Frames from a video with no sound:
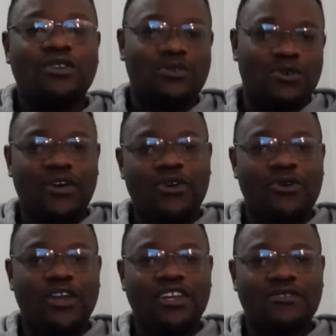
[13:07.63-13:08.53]
You know a
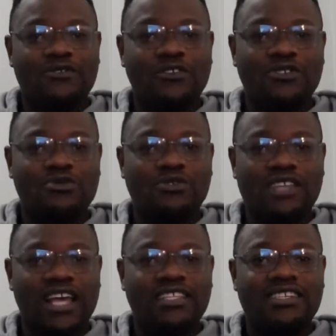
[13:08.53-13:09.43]
coin is 2
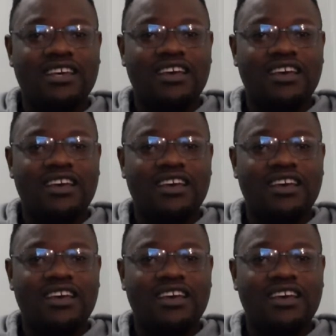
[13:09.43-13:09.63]
sides.